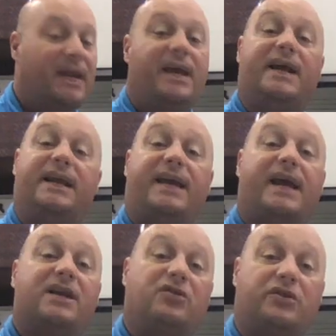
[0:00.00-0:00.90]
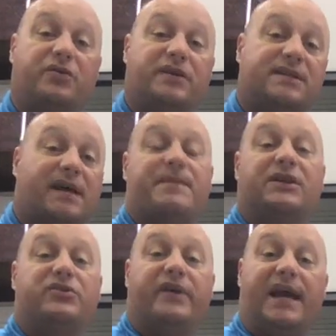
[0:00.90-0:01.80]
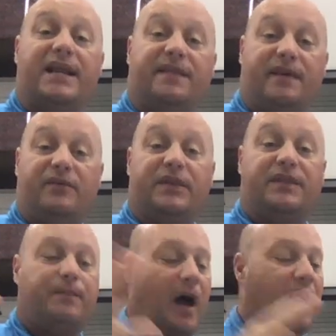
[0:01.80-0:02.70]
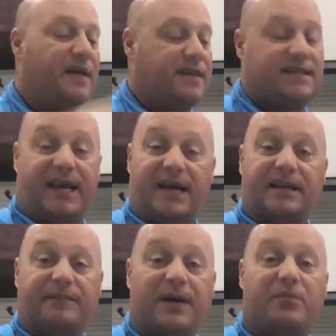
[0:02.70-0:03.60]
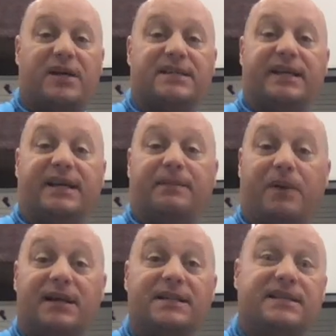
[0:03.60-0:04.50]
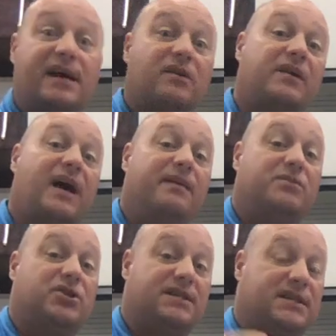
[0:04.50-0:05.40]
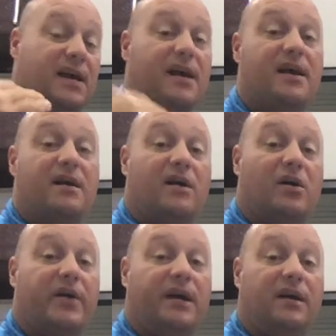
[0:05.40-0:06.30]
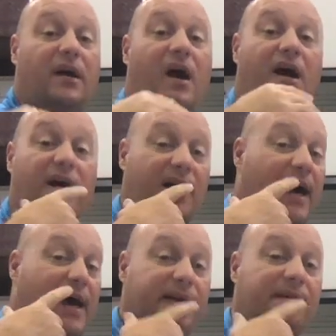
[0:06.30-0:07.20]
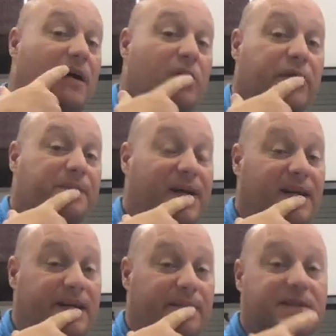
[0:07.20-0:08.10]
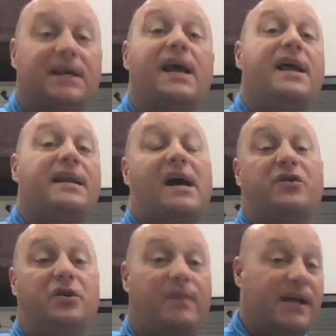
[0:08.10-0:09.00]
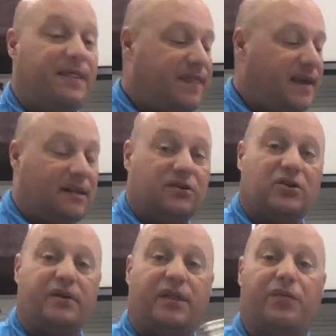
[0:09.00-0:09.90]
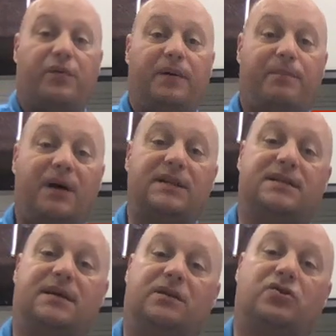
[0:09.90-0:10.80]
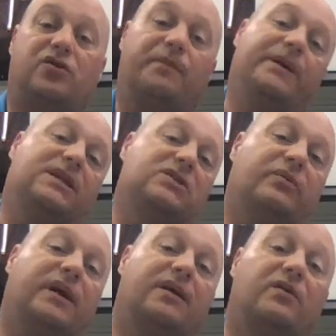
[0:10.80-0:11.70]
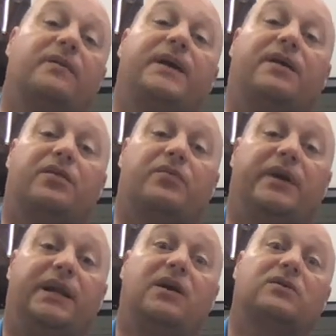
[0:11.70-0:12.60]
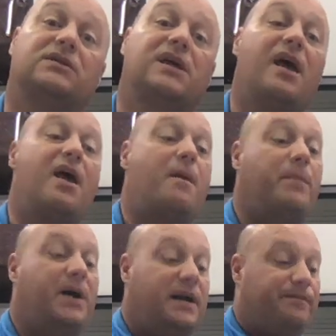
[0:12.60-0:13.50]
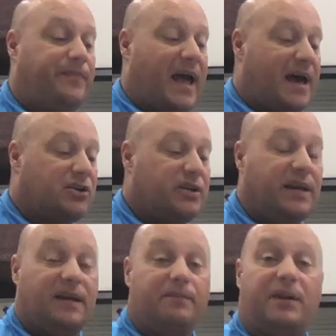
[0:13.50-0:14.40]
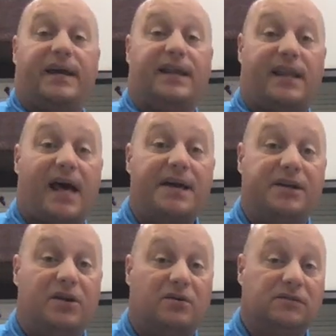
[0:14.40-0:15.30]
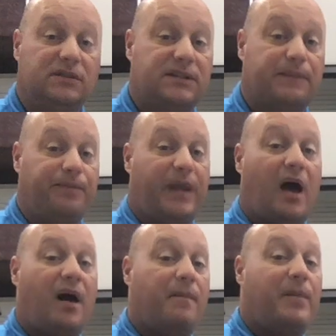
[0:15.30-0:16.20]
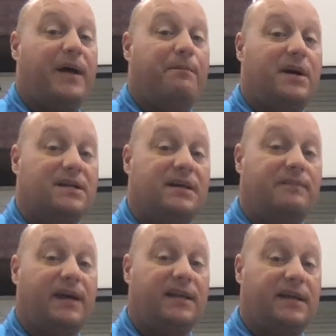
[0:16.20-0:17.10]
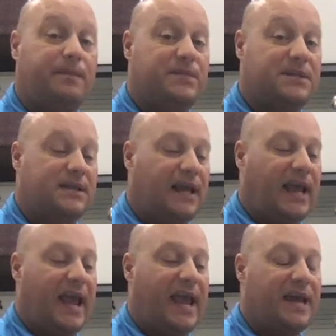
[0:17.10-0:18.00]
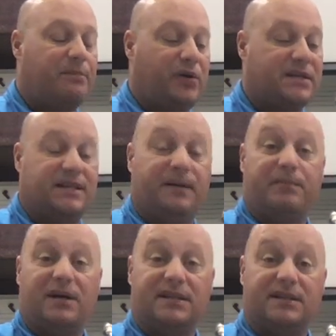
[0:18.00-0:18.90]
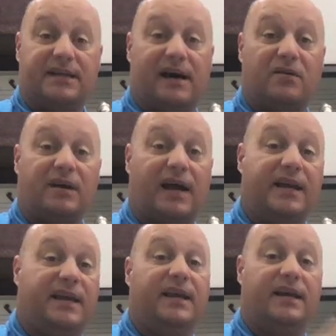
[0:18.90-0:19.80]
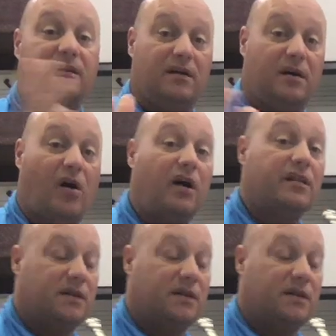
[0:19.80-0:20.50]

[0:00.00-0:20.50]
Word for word: And again, you'll notice I'm not doing anything with uh, this hand. I'm not pressing any buttons down. I'm just going uh, high and low with my lips. Now, you might think there's only three buttons on a trumpet, so it can only make three notes. But actually, it can play a lot of notes uh, by buzzing my lips and pressing buttons down. I can get all the